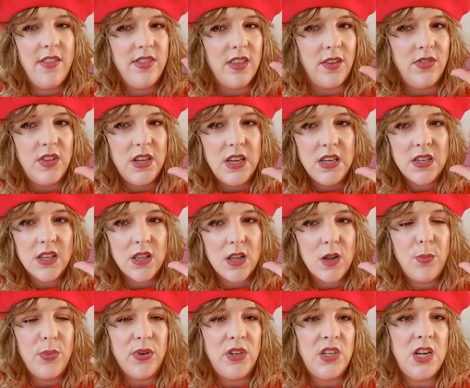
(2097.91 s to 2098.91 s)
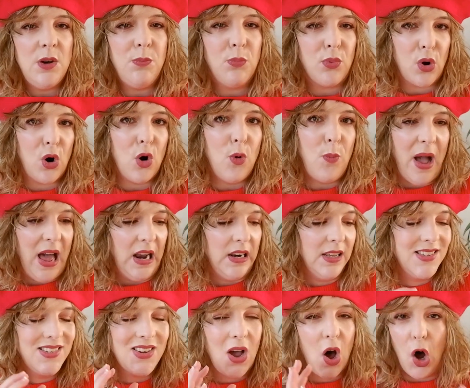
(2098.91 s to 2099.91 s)
then these little Petite Pro
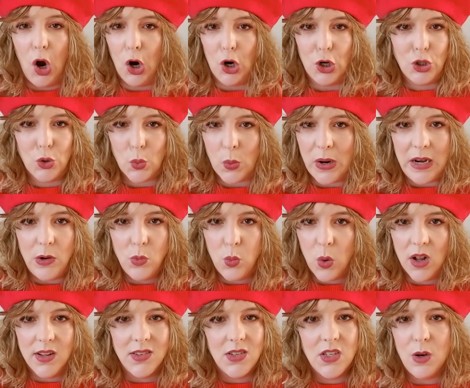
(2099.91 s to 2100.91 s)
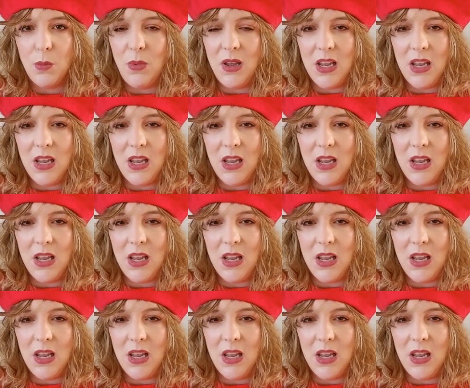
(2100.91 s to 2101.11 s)
palettes are great ones to